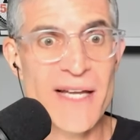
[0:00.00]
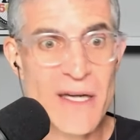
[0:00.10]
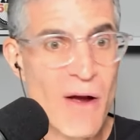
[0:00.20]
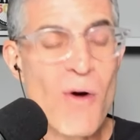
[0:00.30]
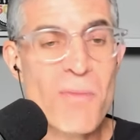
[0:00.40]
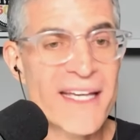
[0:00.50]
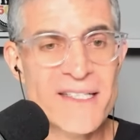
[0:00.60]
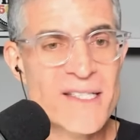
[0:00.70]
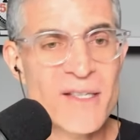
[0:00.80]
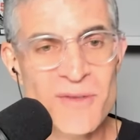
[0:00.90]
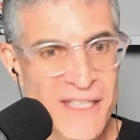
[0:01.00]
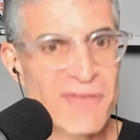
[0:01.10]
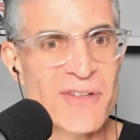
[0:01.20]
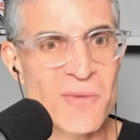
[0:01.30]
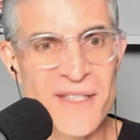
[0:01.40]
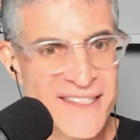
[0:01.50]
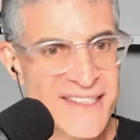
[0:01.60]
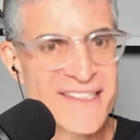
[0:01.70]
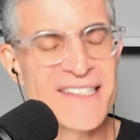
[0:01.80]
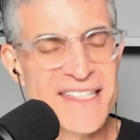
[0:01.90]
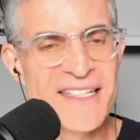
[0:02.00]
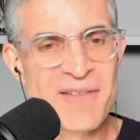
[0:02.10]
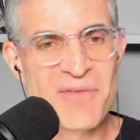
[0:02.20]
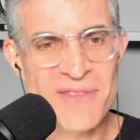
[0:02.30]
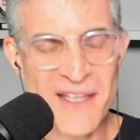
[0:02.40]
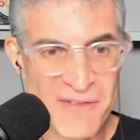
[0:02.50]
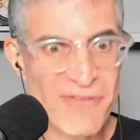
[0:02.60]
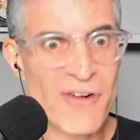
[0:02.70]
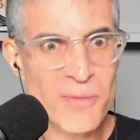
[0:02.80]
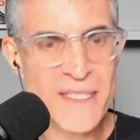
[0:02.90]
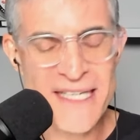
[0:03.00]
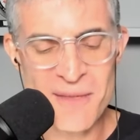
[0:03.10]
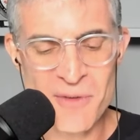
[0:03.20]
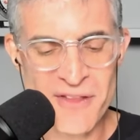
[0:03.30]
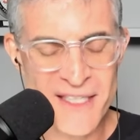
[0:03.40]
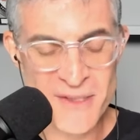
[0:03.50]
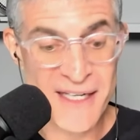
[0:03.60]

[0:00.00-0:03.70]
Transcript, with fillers: Like, oh my, it's so different when it's you know that farm to table thing.